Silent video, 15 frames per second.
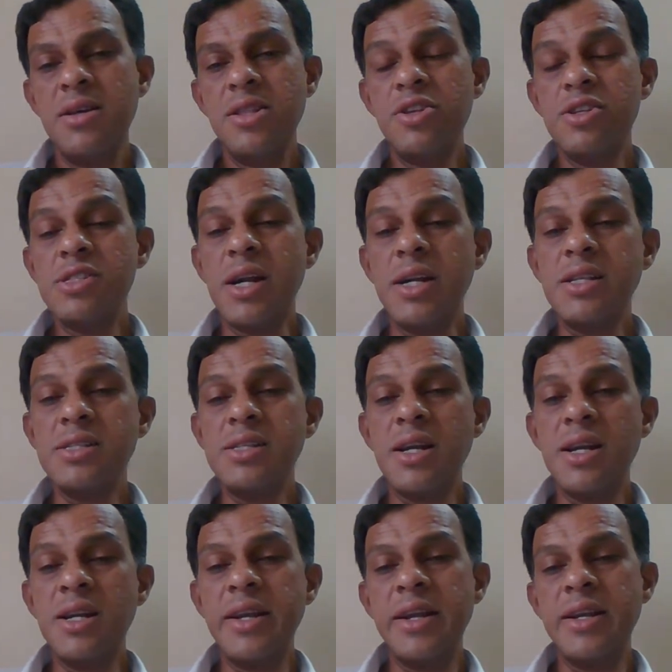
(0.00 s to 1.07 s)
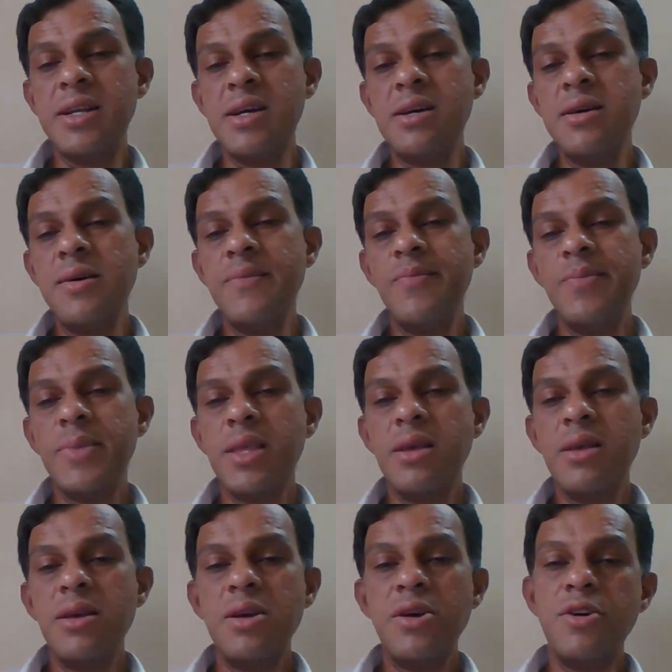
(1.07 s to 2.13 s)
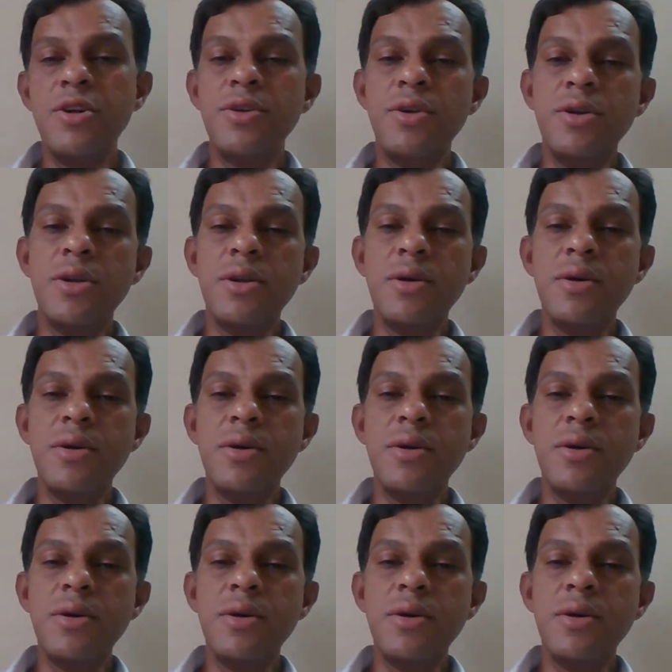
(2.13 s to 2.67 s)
the statistical data or not,